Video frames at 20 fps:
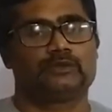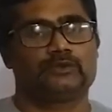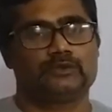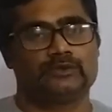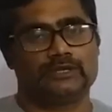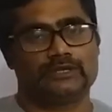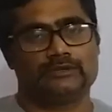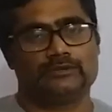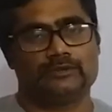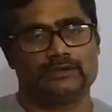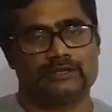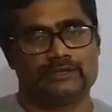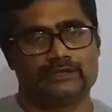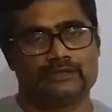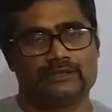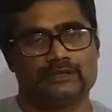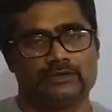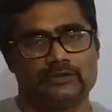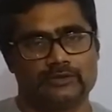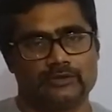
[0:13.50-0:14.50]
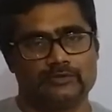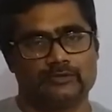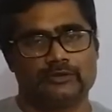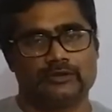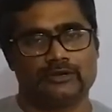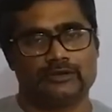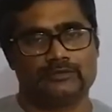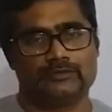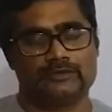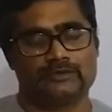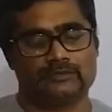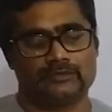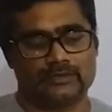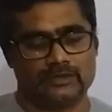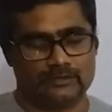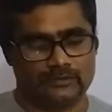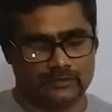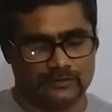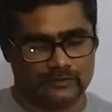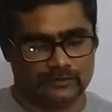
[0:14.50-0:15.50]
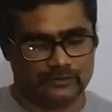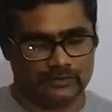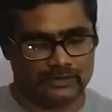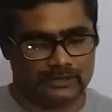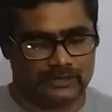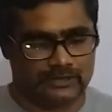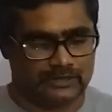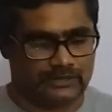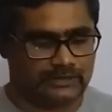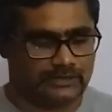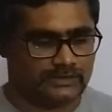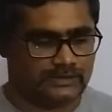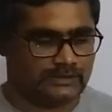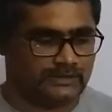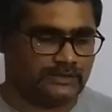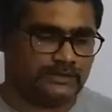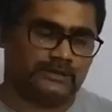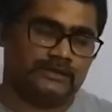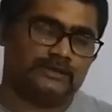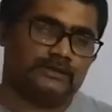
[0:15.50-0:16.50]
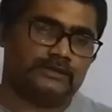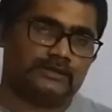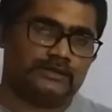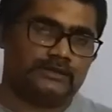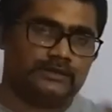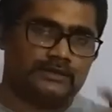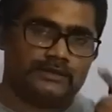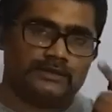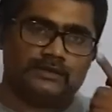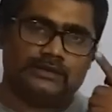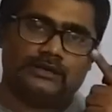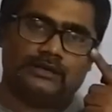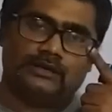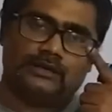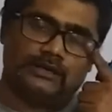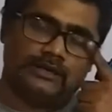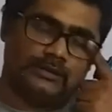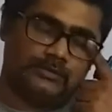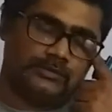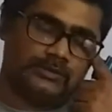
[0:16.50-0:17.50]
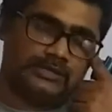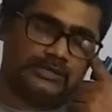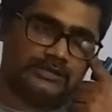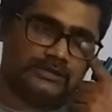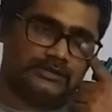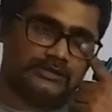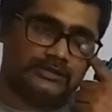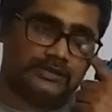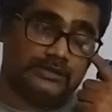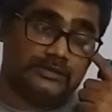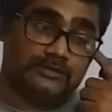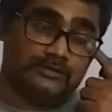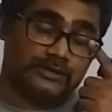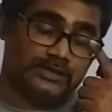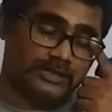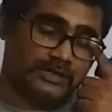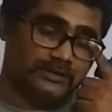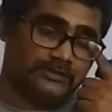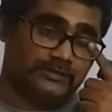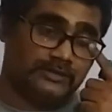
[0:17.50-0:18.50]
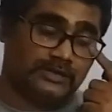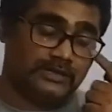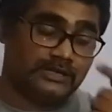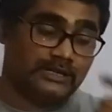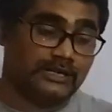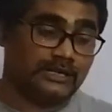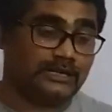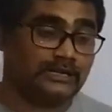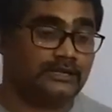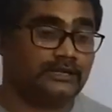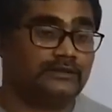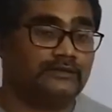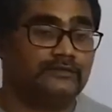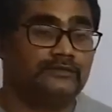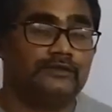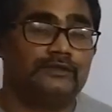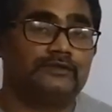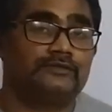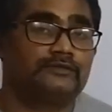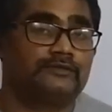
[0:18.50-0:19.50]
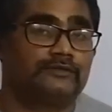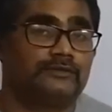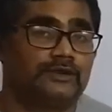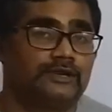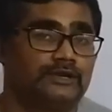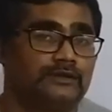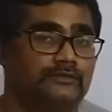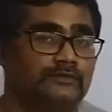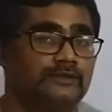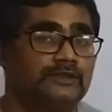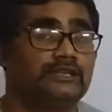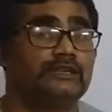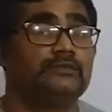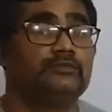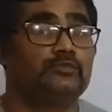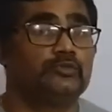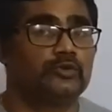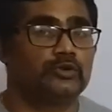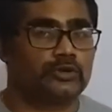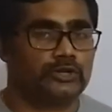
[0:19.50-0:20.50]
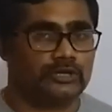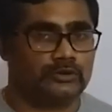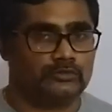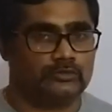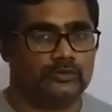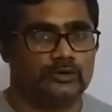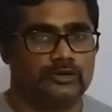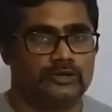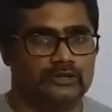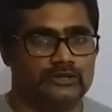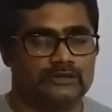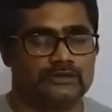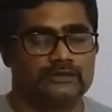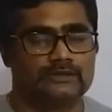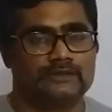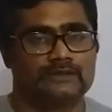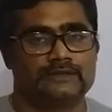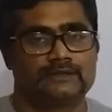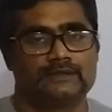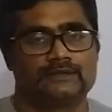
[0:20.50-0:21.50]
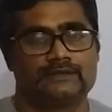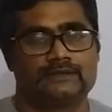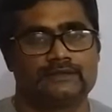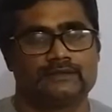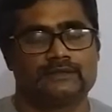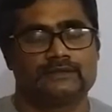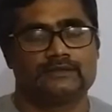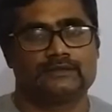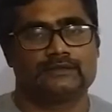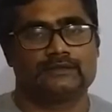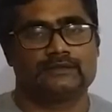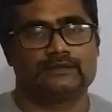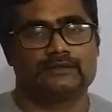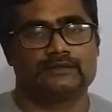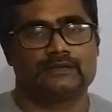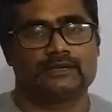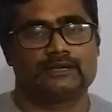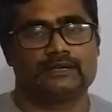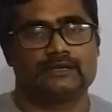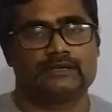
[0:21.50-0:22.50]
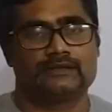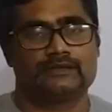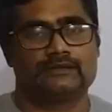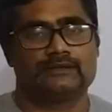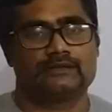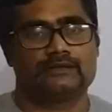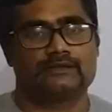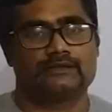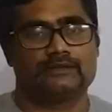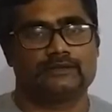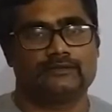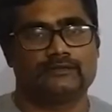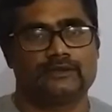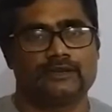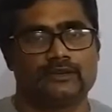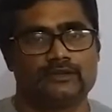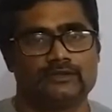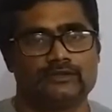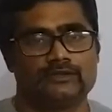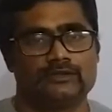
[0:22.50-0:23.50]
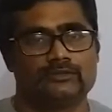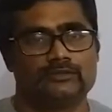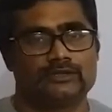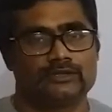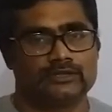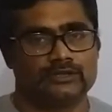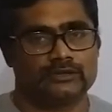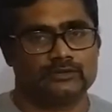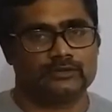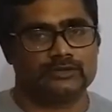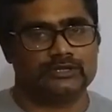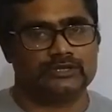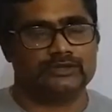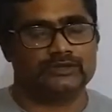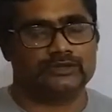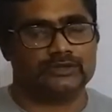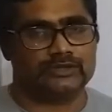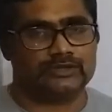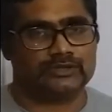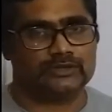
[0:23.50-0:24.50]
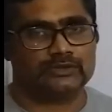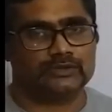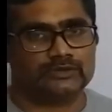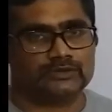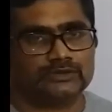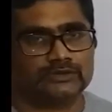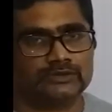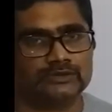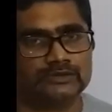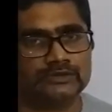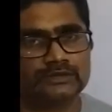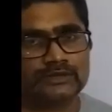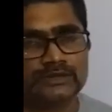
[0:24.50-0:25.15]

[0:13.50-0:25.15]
Today we will start with problems, but before that let me just try to tell you that I have left one very important point, that is the values of trigonometric ratios,